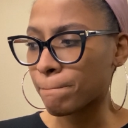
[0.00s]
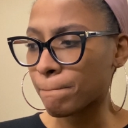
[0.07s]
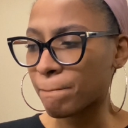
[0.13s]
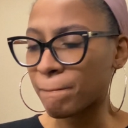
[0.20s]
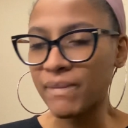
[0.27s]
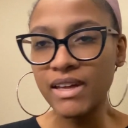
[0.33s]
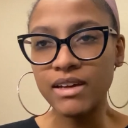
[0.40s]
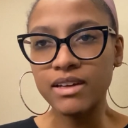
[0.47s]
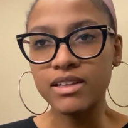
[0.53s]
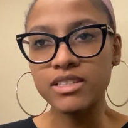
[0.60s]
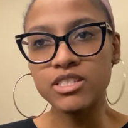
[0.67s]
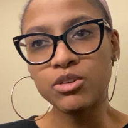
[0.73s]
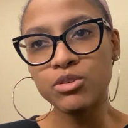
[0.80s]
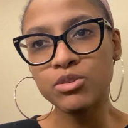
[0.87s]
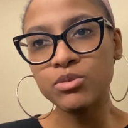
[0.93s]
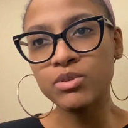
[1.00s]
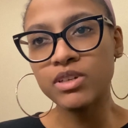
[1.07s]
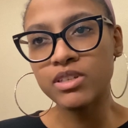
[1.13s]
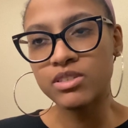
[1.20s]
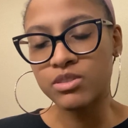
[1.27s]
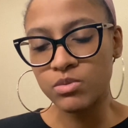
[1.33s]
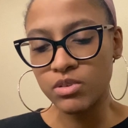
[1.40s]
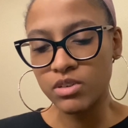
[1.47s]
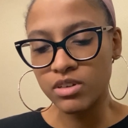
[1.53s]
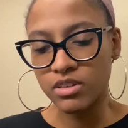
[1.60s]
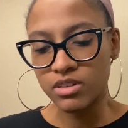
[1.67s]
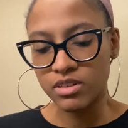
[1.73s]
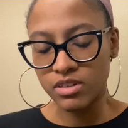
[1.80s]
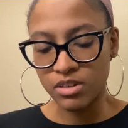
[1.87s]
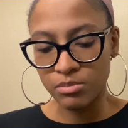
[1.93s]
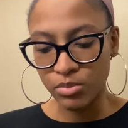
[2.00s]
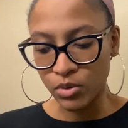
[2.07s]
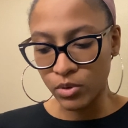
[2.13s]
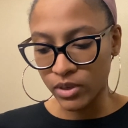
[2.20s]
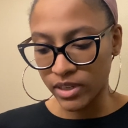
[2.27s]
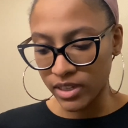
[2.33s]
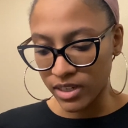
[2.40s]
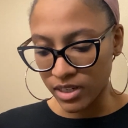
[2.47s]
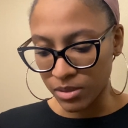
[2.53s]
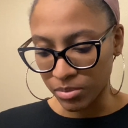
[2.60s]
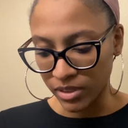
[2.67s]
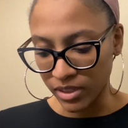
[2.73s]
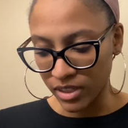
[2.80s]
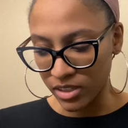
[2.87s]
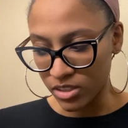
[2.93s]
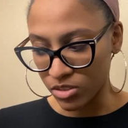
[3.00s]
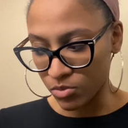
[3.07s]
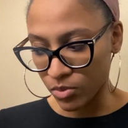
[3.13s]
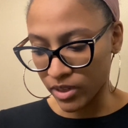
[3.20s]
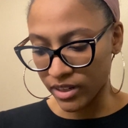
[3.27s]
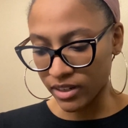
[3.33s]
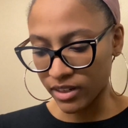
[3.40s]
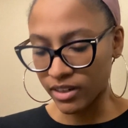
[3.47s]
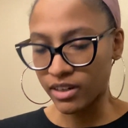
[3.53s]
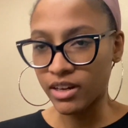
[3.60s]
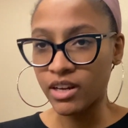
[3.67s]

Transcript: yeah, until you get to a point and a place where